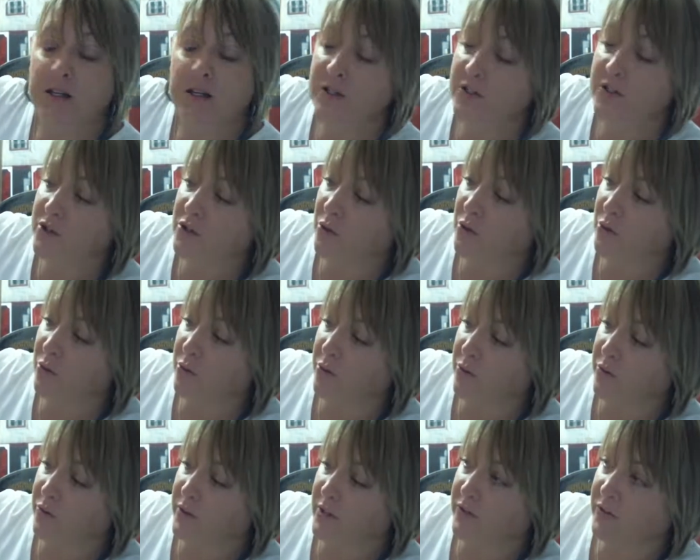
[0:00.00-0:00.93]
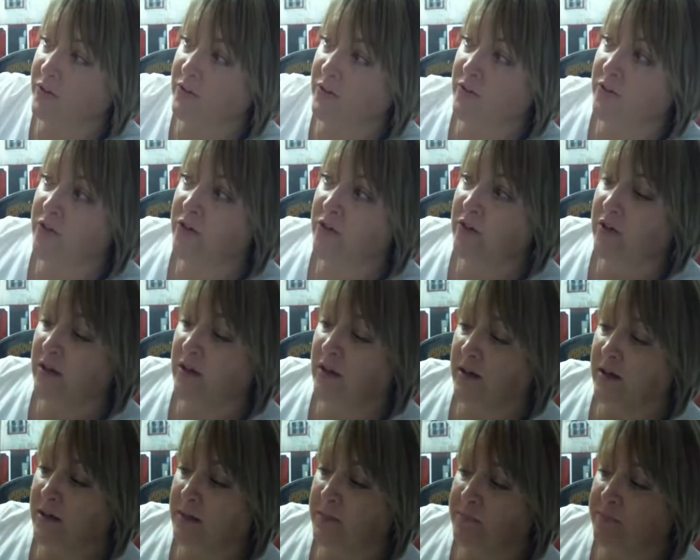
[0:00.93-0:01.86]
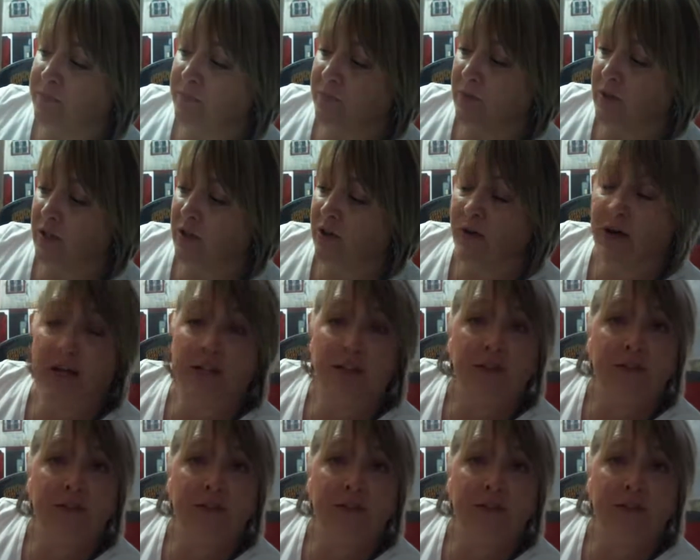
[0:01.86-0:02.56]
So this is your